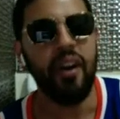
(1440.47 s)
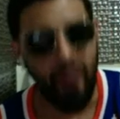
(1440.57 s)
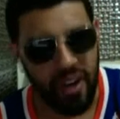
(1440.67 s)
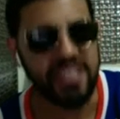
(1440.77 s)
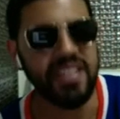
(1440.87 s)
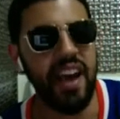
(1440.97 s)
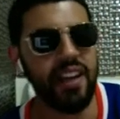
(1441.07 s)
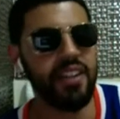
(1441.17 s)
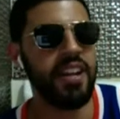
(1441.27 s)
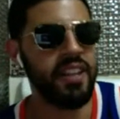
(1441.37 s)
on
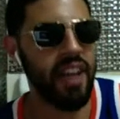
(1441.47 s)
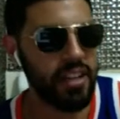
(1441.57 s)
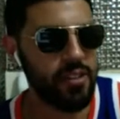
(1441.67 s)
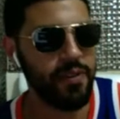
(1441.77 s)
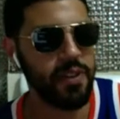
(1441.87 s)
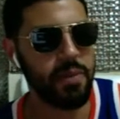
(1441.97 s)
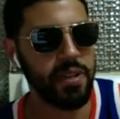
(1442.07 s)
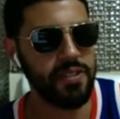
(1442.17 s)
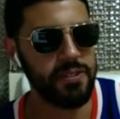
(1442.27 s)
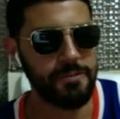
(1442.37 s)
Saturday. How'd you feel
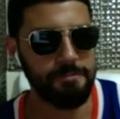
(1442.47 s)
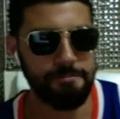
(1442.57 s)
about this?